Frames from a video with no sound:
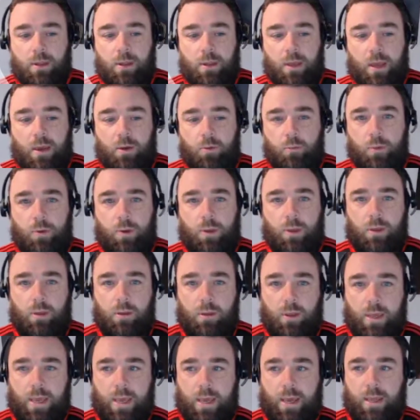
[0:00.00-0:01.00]
how we
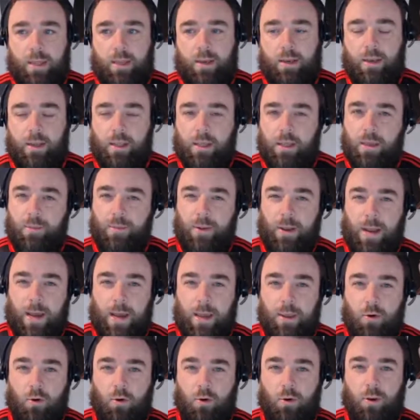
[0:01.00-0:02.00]
can keep an
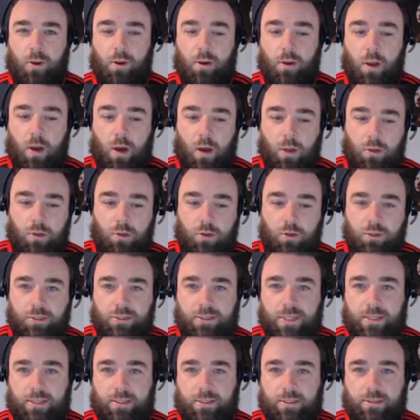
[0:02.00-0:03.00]
eye on
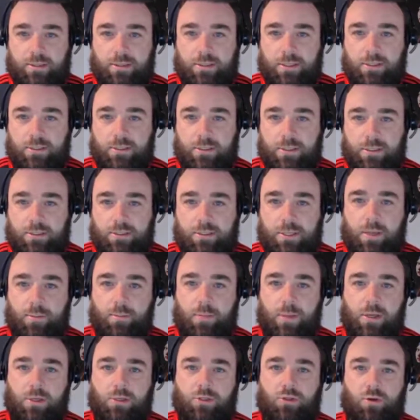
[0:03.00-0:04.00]
unused instances and
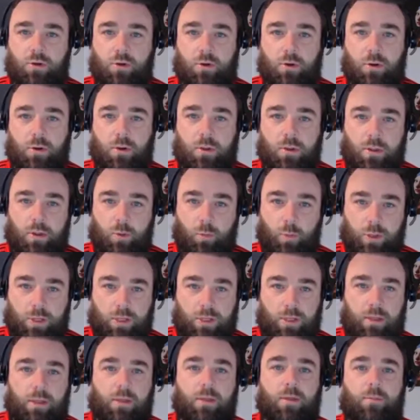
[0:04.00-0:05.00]
make sure that we
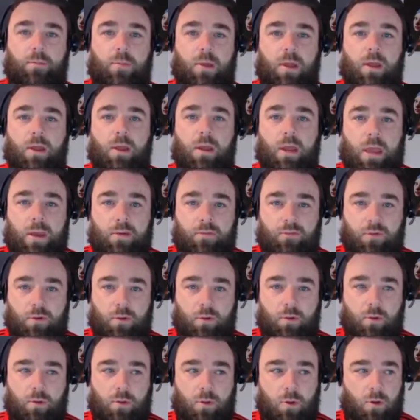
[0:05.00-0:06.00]
delete them if they're
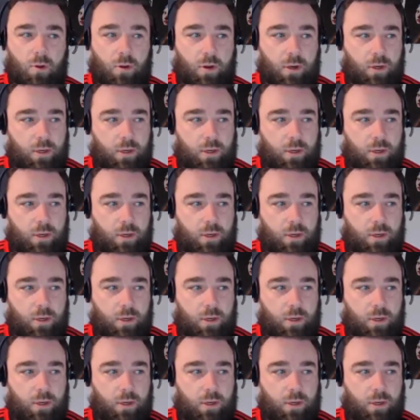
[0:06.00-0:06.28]
no longer